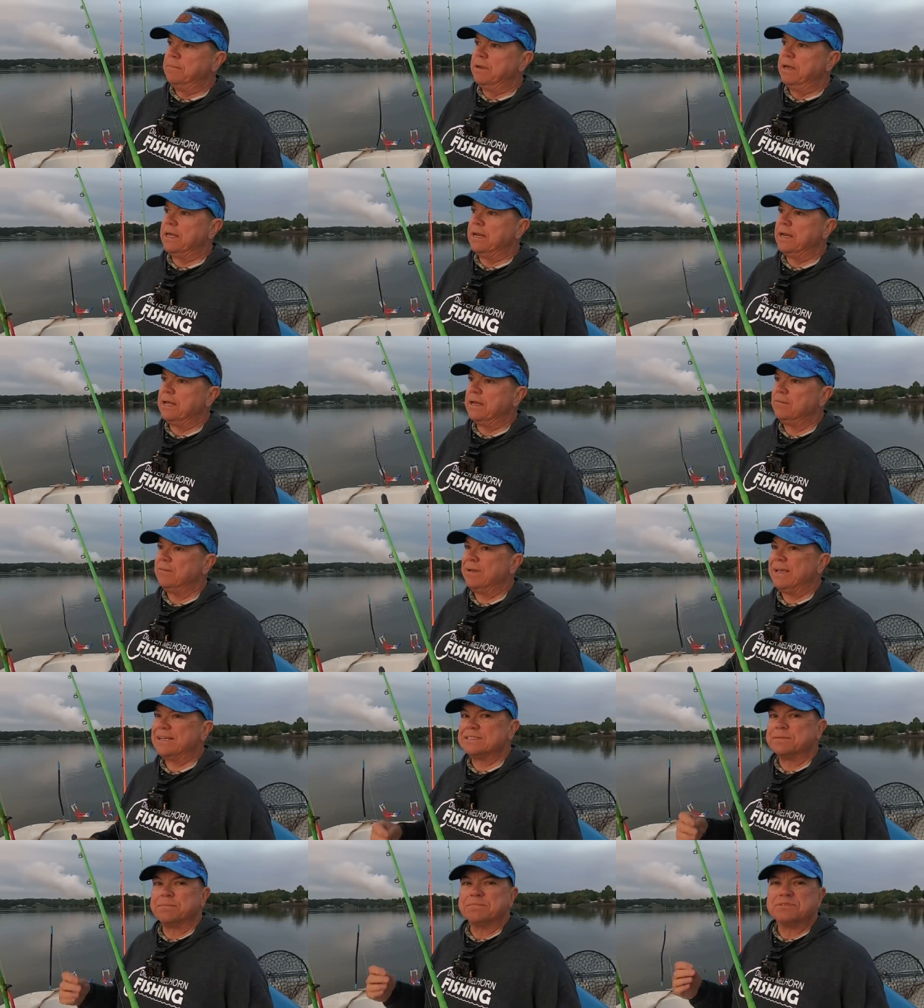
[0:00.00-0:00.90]
but we
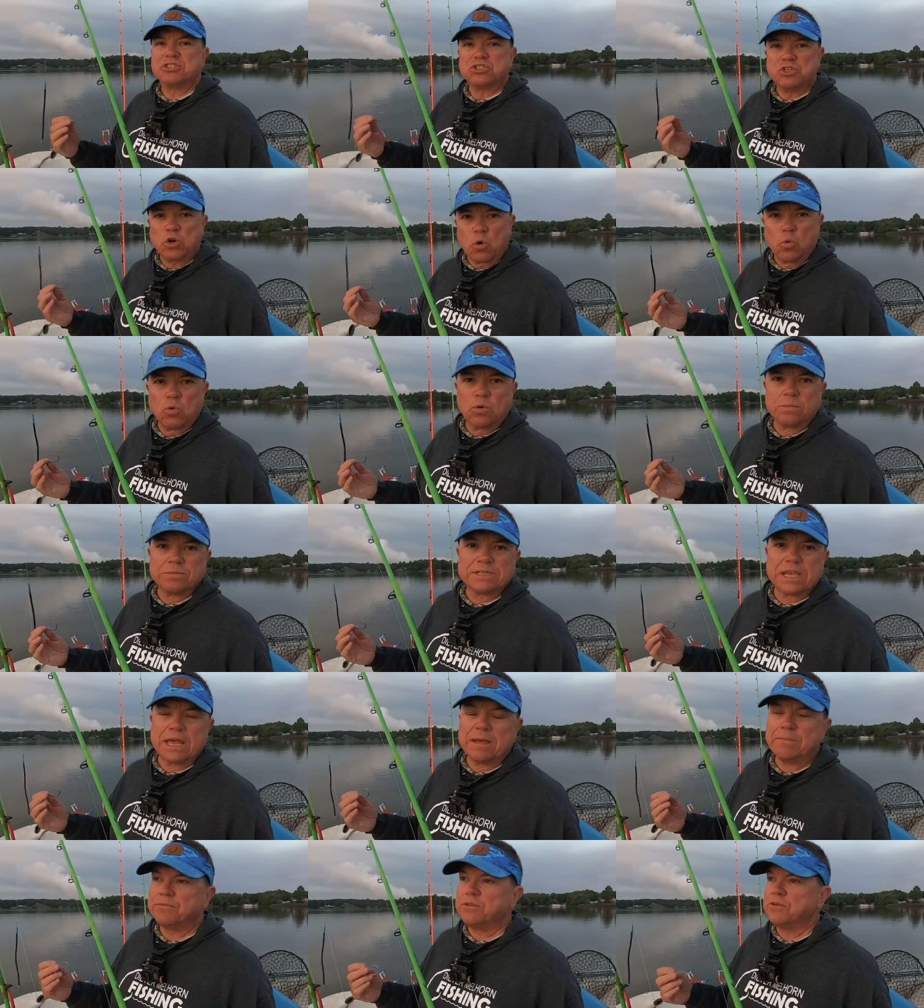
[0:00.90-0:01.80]
had some
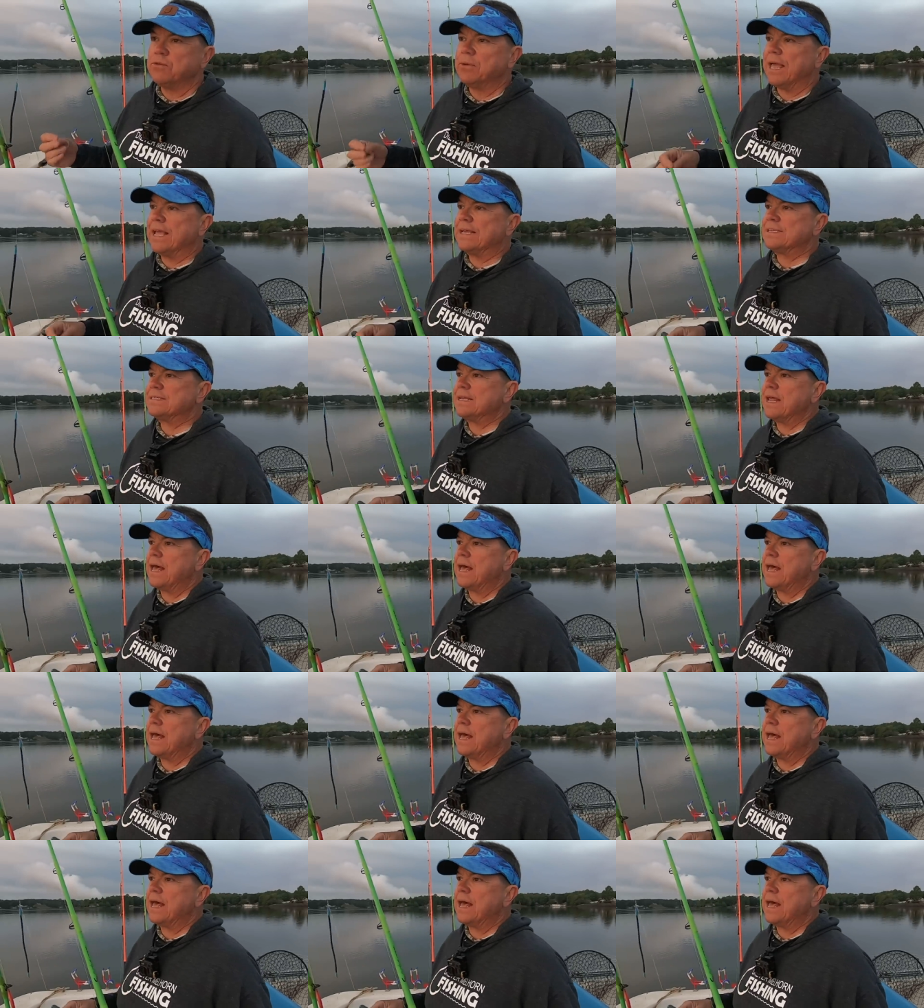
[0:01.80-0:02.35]
storms come through last